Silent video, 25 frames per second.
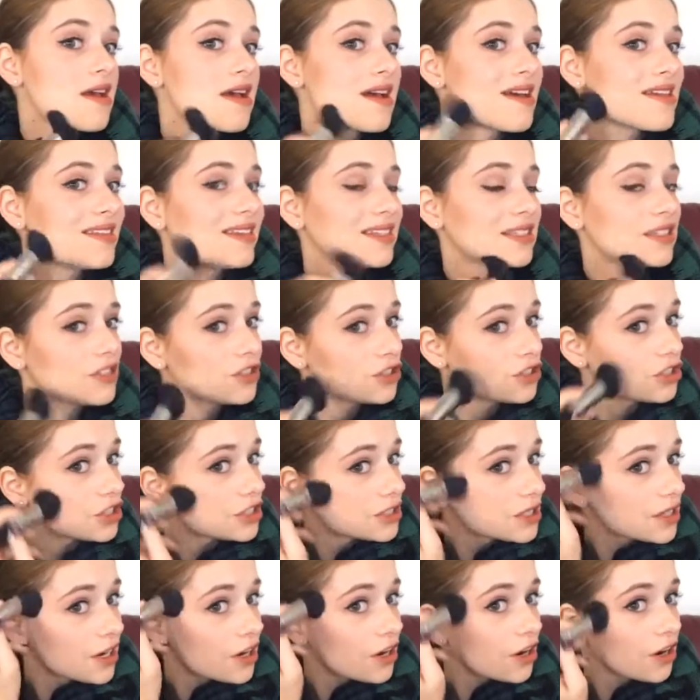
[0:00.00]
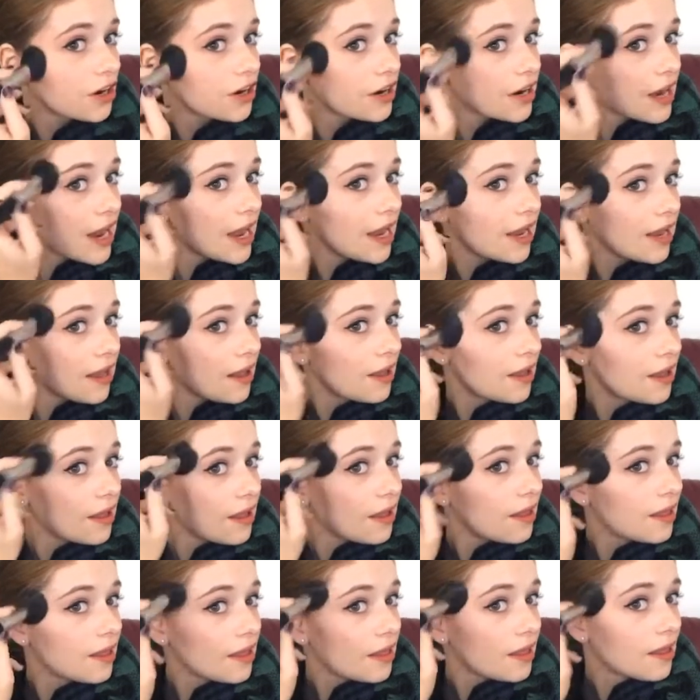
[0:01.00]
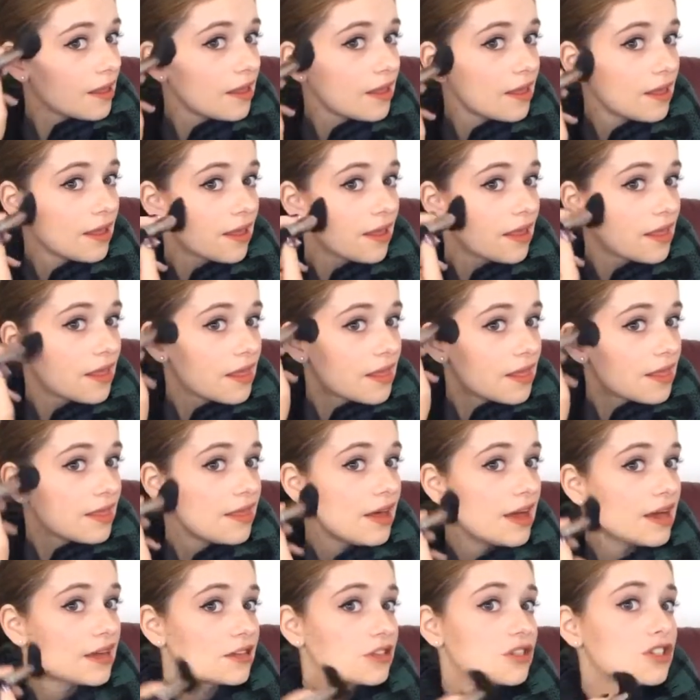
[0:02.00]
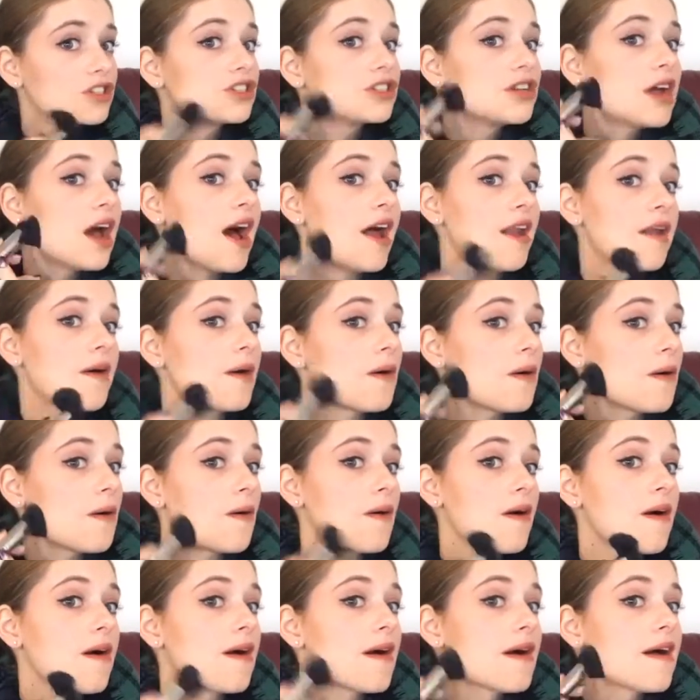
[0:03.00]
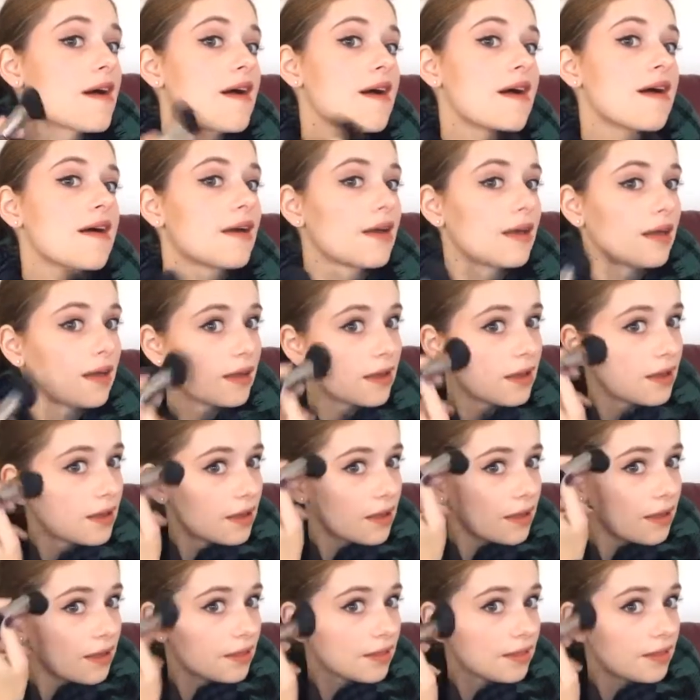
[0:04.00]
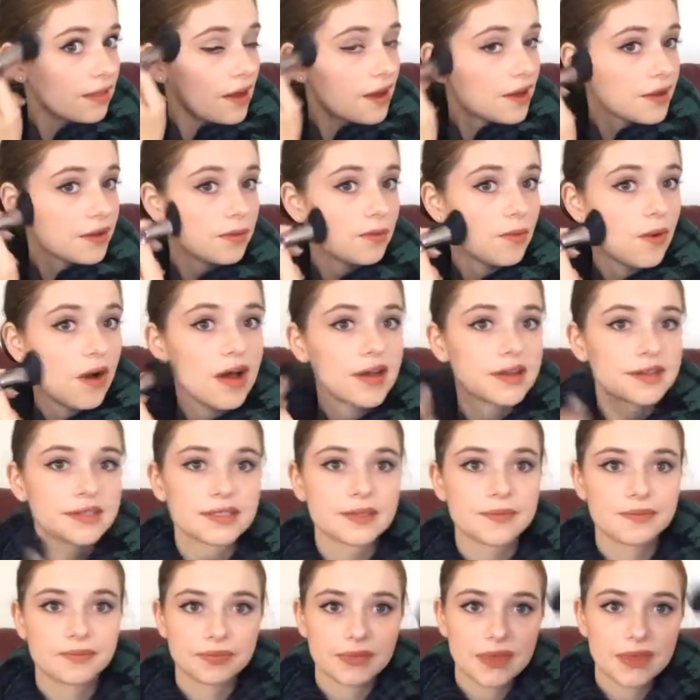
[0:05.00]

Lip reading: And this is just gonna create that shadow that you want.